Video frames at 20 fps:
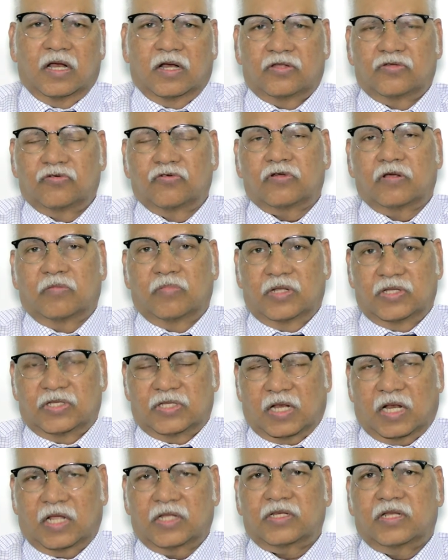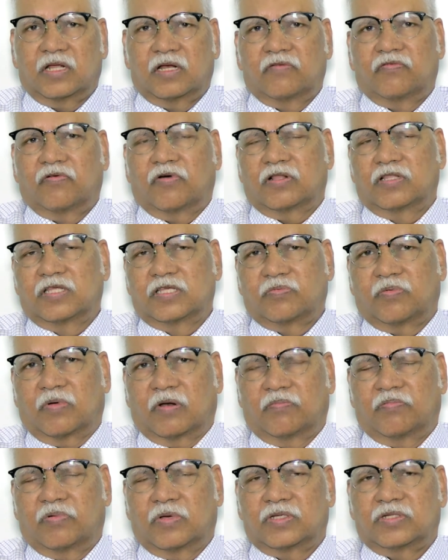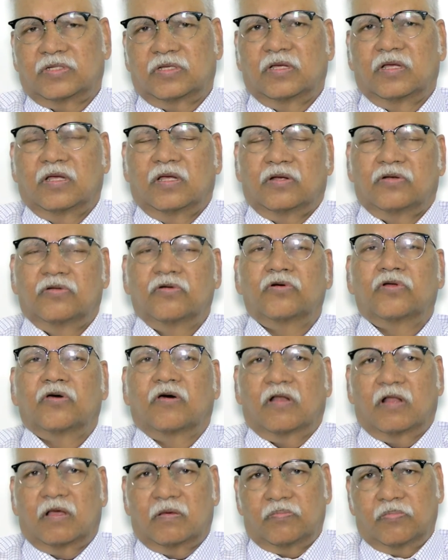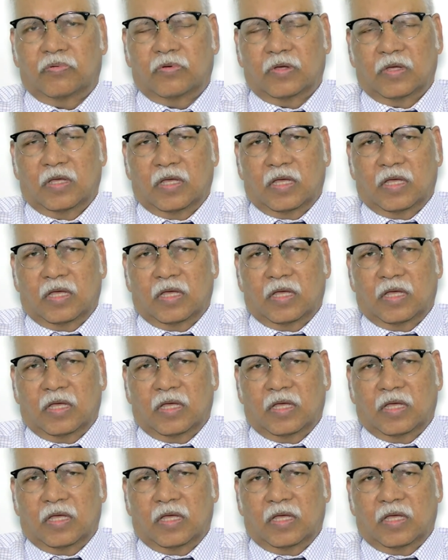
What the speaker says: and suitably selected for this purpose do develop